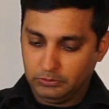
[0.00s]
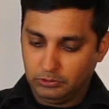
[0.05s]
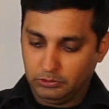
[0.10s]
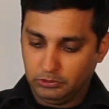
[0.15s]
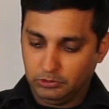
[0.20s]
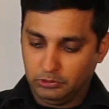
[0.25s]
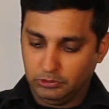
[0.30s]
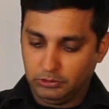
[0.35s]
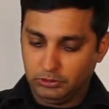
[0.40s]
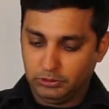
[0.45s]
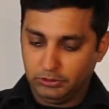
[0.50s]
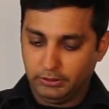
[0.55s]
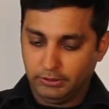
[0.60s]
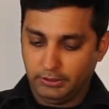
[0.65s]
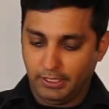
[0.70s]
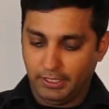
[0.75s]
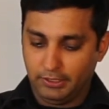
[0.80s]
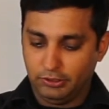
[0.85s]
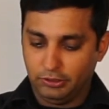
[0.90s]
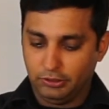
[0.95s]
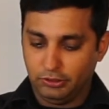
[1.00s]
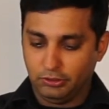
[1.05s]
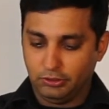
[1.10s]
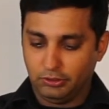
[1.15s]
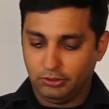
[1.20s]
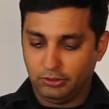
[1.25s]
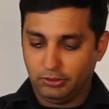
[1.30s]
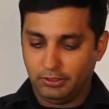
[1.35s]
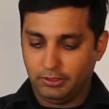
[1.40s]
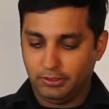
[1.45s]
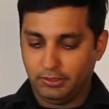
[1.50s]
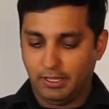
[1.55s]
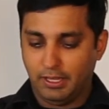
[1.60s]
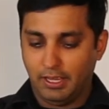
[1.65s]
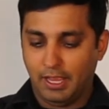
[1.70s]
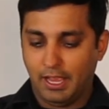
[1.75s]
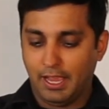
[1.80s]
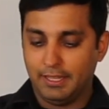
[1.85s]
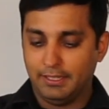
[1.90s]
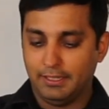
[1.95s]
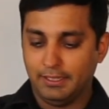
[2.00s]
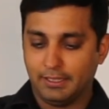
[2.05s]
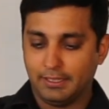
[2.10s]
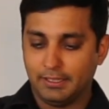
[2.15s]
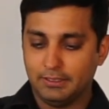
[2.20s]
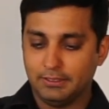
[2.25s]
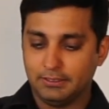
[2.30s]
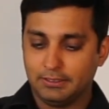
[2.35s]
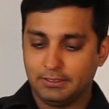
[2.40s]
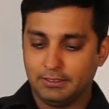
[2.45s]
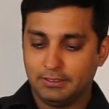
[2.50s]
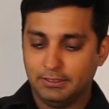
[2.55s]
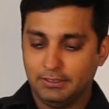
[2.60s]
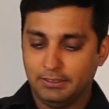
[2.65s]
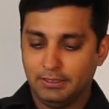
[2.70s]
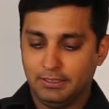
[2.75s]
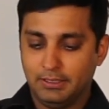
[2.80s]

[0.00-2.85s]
Ooh, as you know, Heineken's